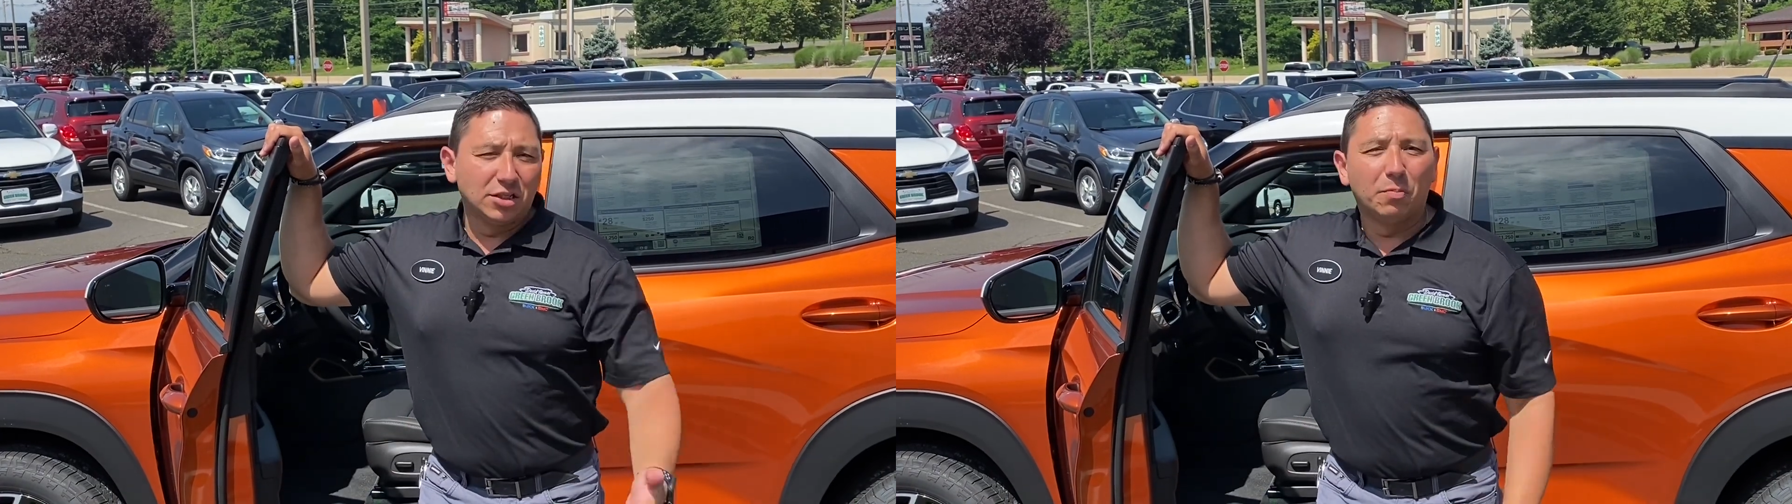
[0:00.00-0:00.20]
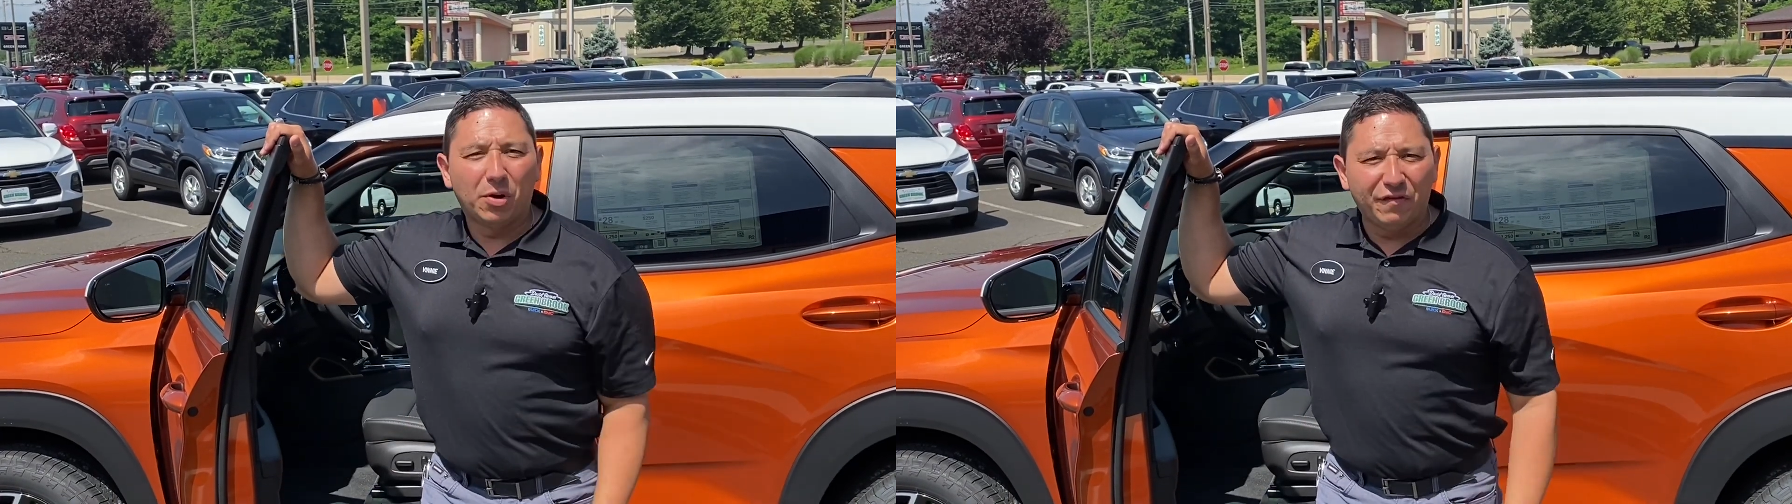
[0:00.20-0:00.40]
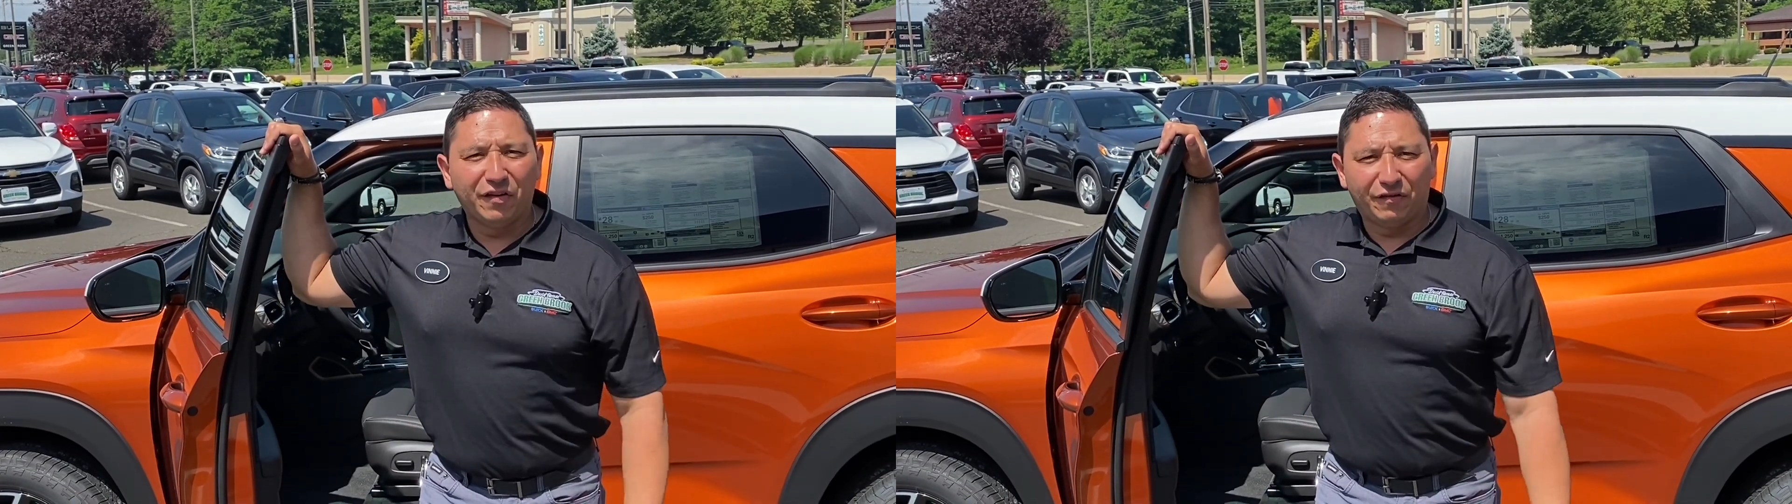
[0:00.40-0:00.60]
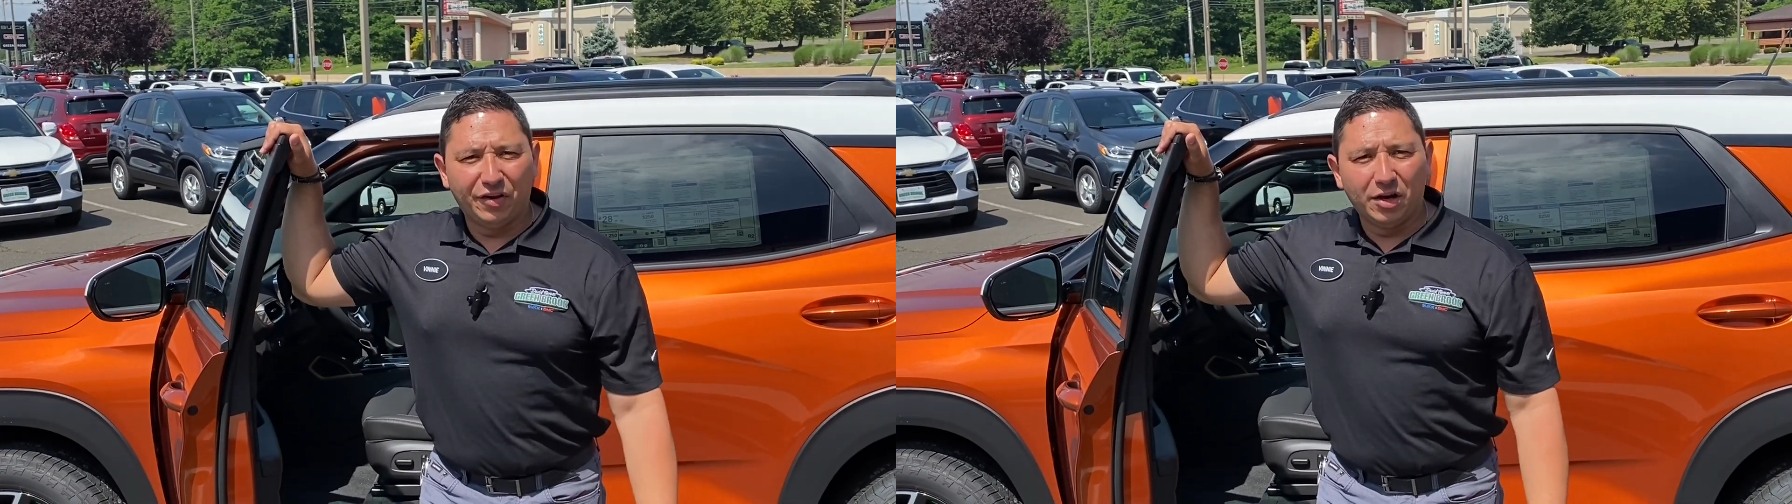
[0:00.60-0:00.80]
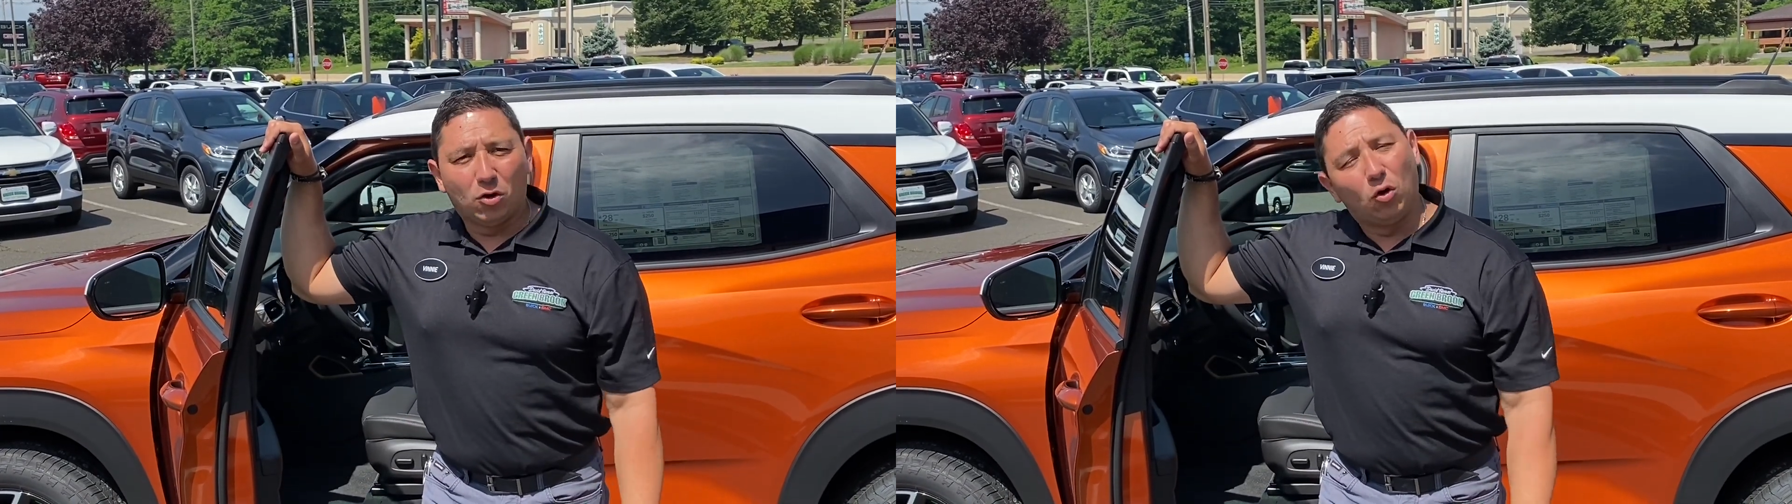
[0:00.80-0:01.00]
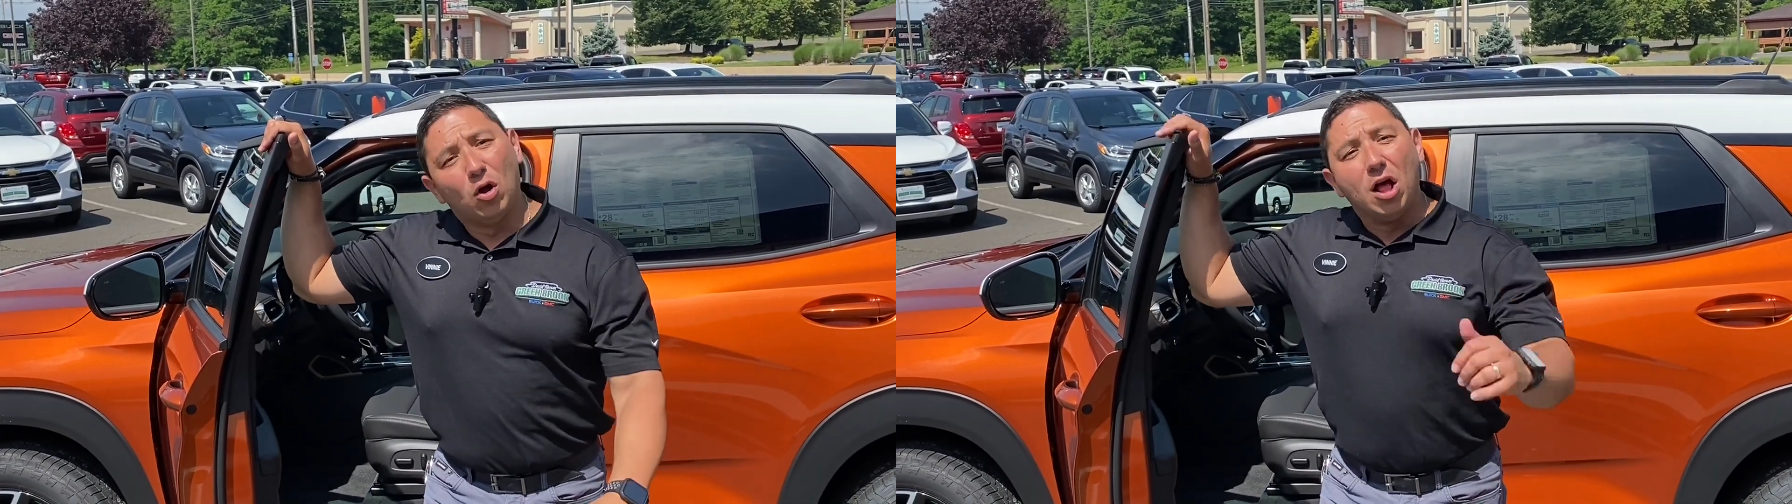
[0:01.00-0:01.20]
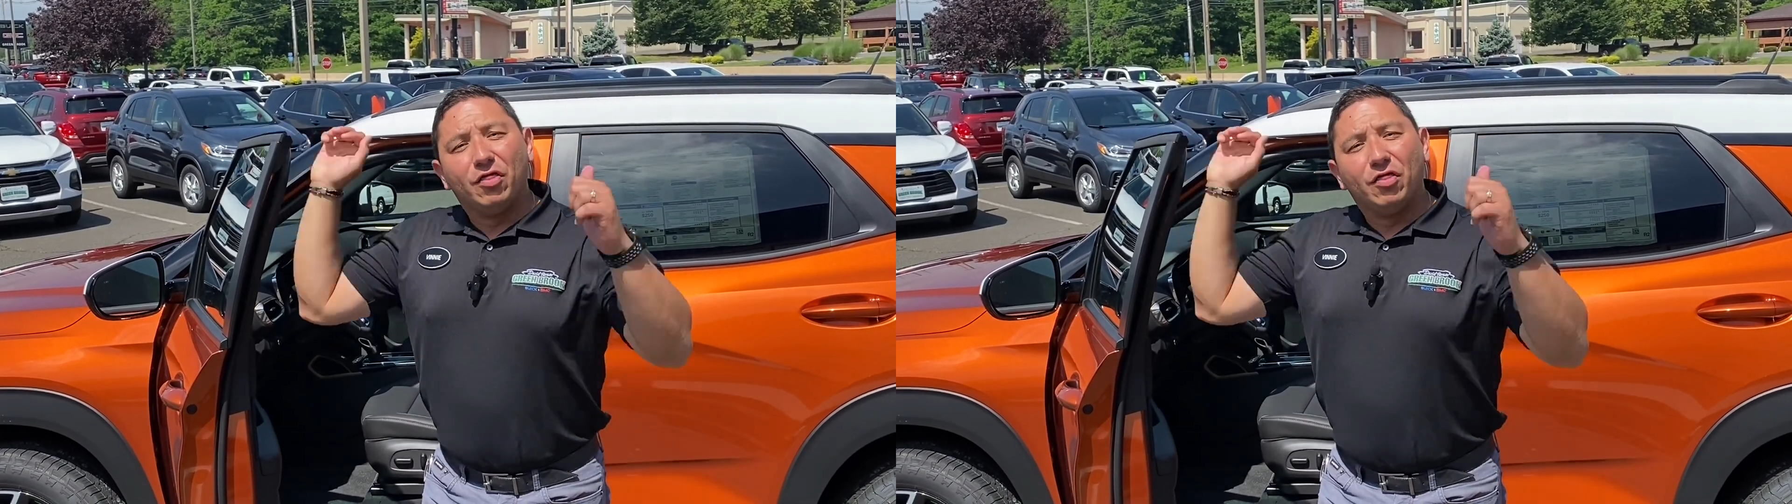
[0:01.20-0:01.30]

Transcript: the perfect vehicle.